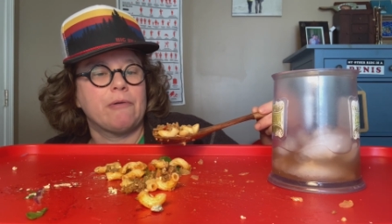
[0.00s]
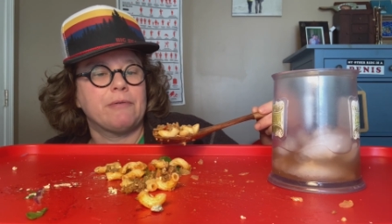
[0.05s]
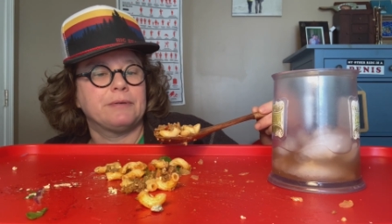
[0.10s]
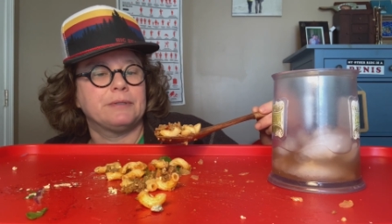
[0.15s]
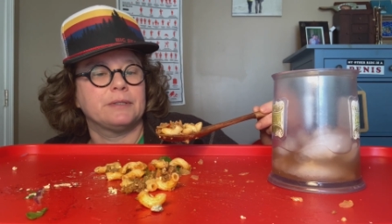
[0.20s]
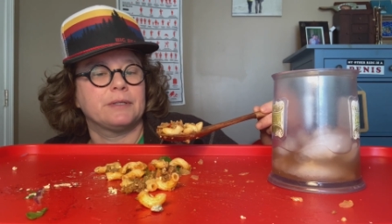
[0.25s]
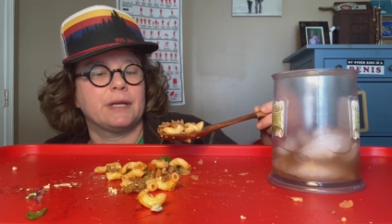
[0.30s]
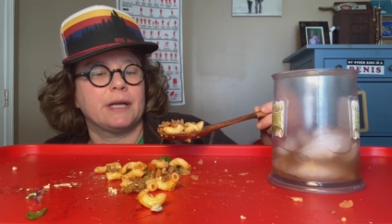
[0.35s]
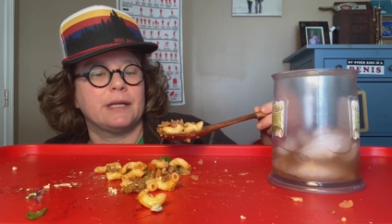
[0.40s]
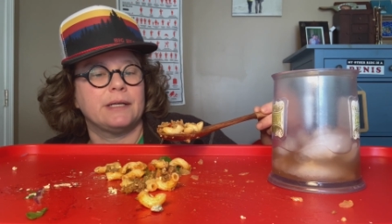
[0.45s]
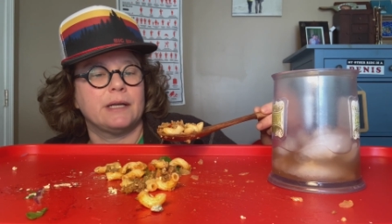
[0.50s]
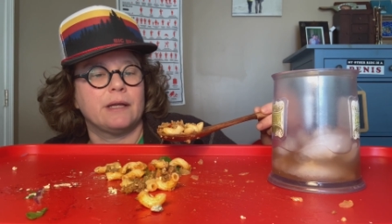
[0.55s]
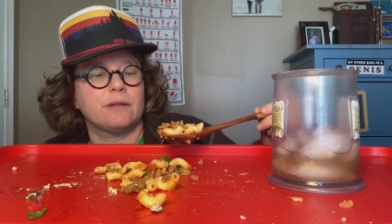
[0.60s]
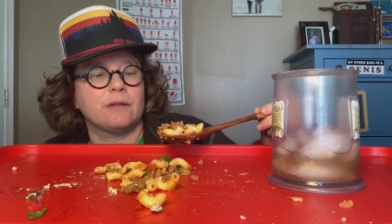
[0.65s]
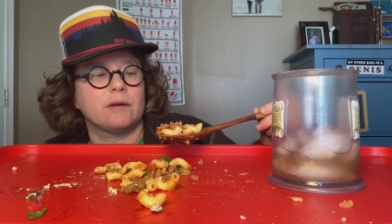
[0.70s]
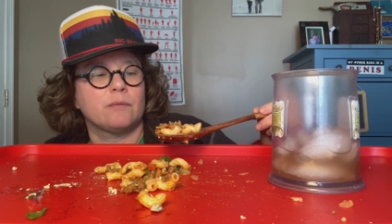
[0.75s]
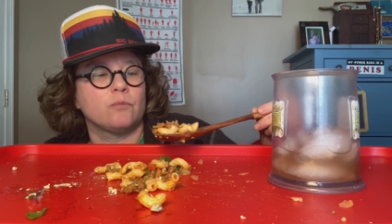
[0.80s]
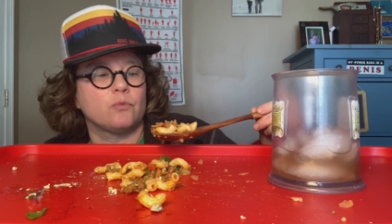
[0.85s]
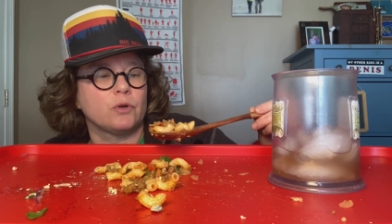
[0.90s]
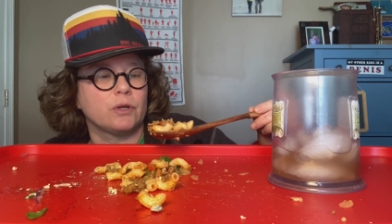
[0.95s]
Okay, now
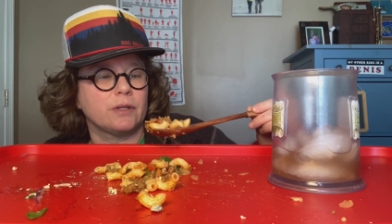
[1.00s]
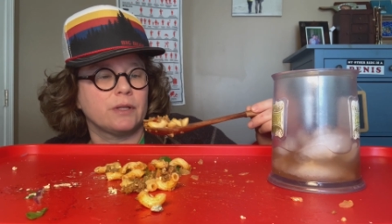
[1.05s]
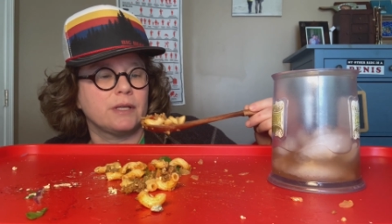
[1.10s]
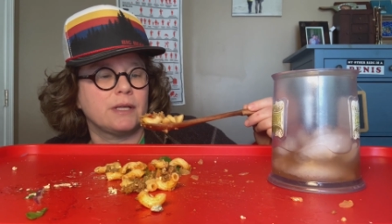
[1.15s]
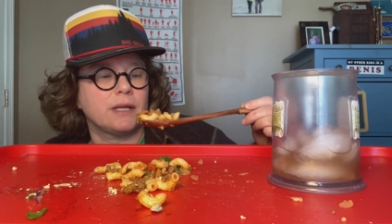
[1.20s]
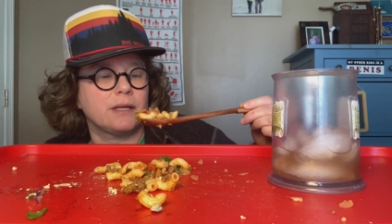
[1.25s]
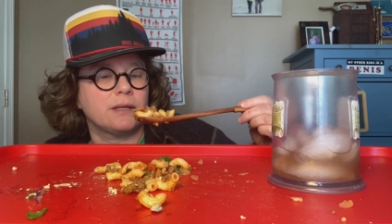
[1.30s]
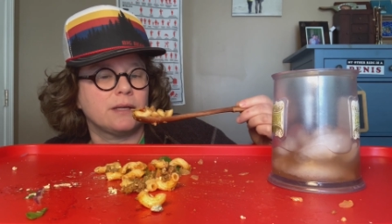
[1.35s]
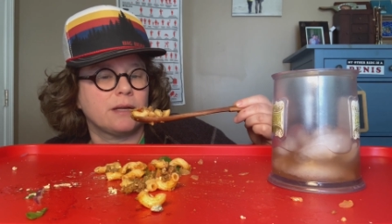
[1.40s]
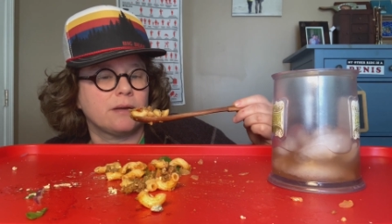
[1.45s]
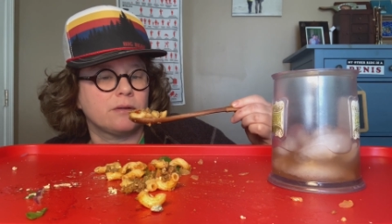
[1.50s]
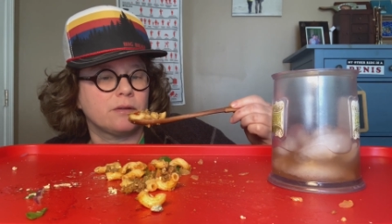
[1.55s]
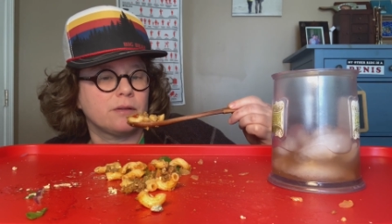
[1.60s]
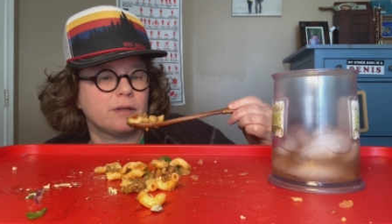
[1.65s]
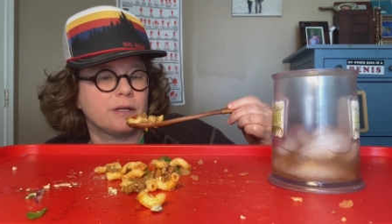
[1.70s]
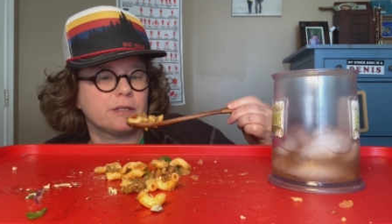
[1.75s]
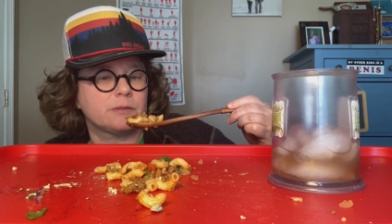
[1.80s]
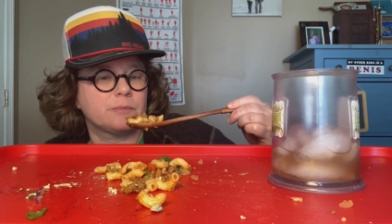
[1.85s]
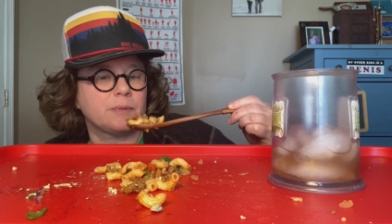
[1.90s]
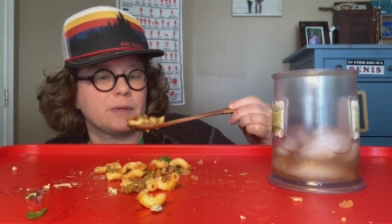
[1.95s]
that I'm really getting down to
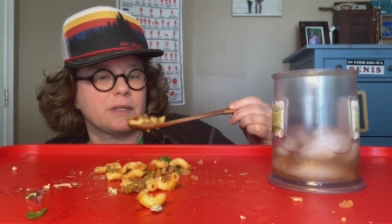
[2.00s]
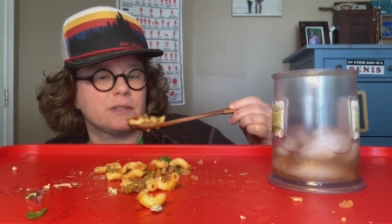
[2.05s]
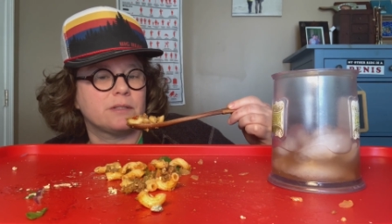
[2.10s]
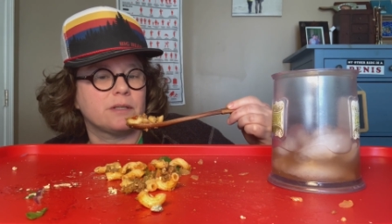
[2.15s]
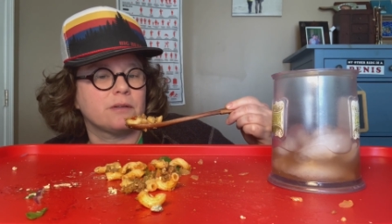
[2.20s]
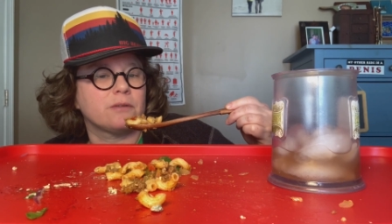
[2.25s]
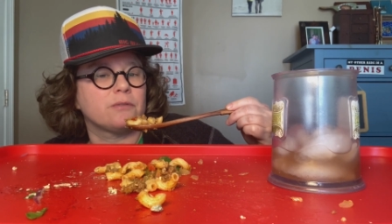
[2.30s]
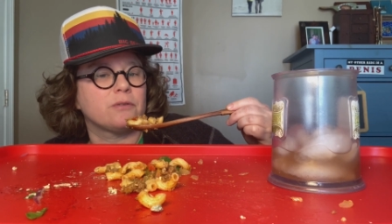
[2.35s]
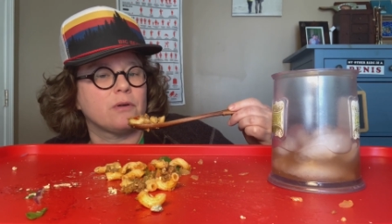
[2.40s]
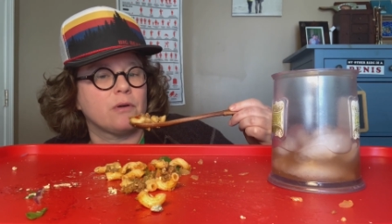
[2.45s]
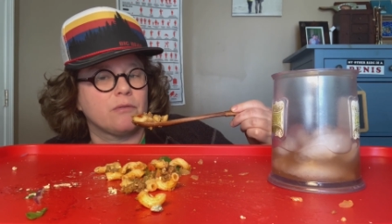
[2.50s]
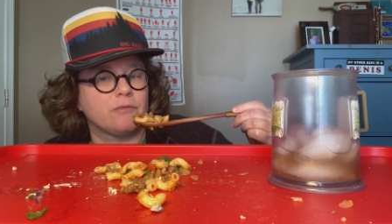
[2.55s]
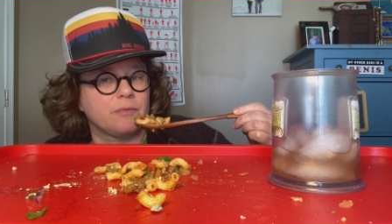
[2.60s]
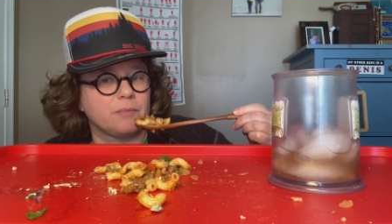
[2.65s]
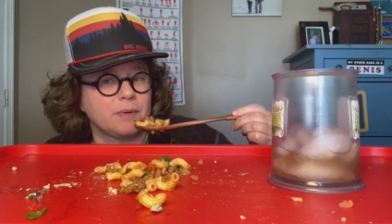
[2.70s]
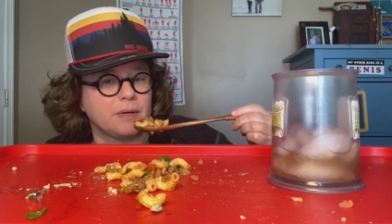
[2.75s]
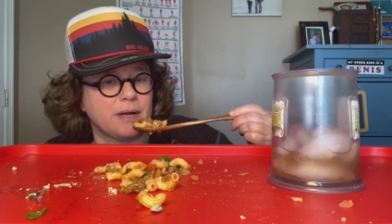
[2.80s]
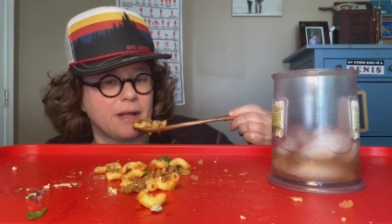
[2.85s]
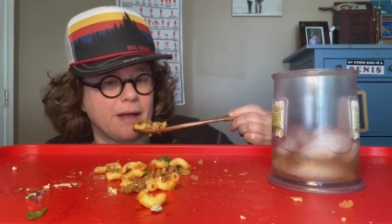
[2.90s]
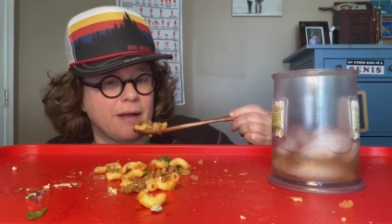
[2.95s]
last bites, I don't know if
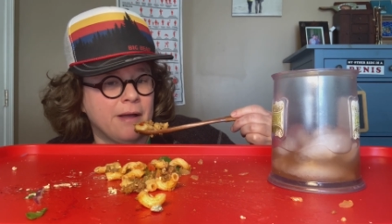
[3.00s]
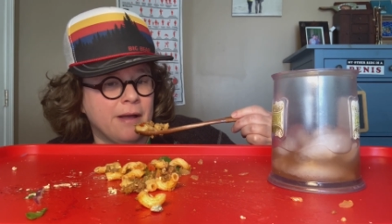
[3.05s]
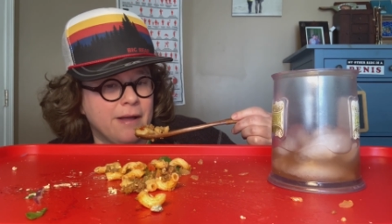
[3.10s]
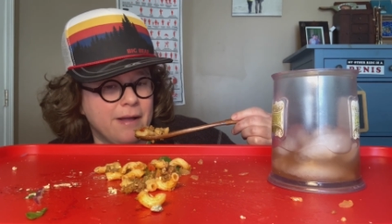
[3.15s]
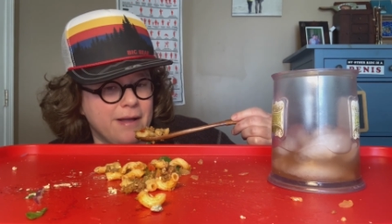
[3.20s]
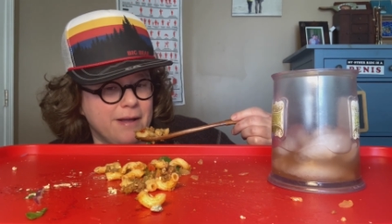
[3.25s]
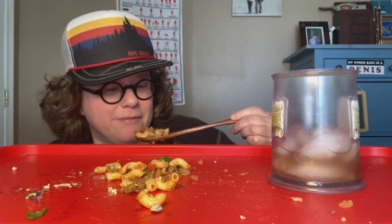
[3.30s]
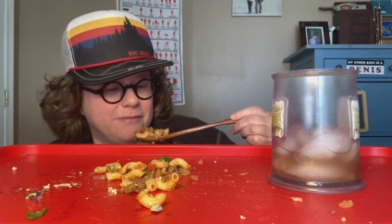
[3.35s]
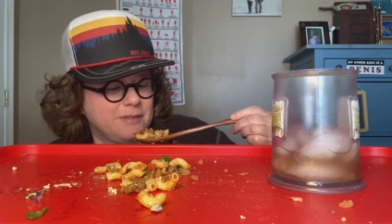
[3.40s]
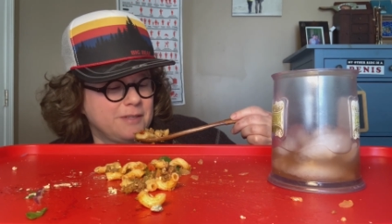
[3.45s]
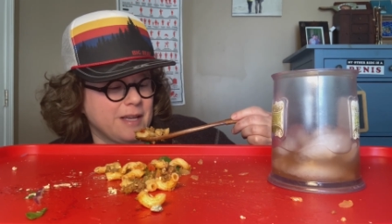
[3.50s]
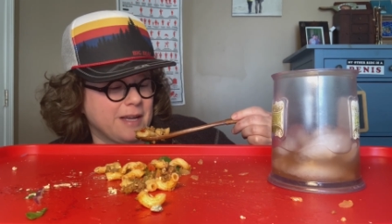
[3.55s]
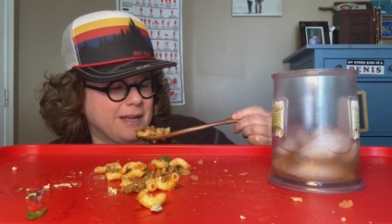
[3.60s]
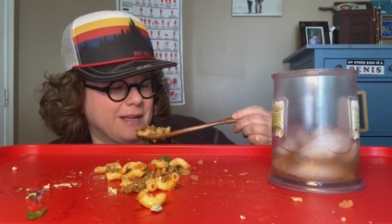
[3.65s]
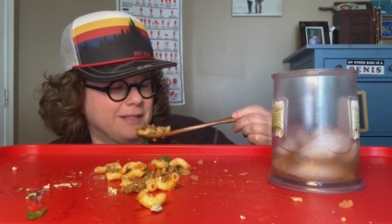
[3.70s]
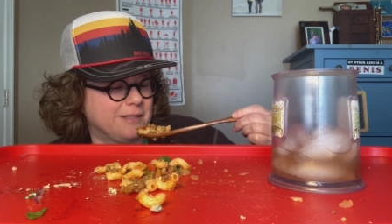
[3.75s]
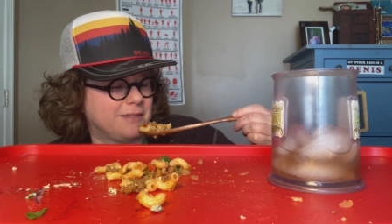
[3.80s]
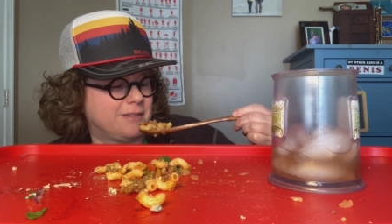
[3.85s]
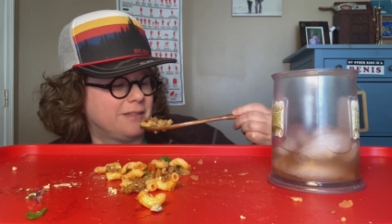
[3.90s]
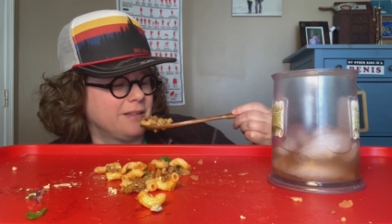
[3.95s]
I'm gonna have
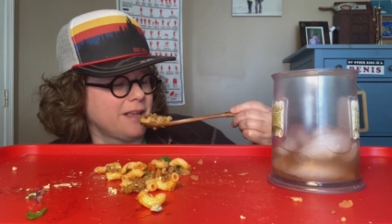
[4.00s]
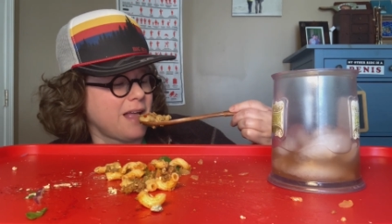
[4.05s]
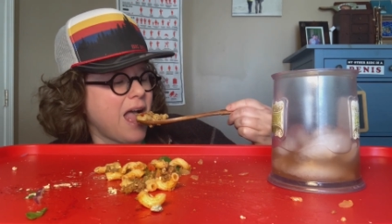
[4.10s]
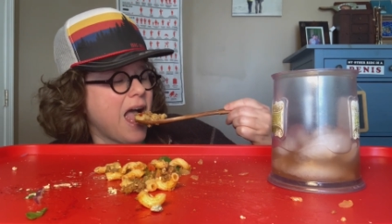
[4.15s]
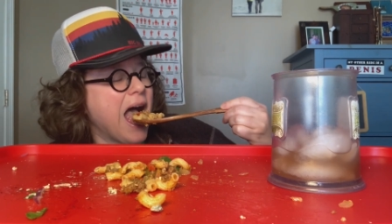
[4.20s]
seconds.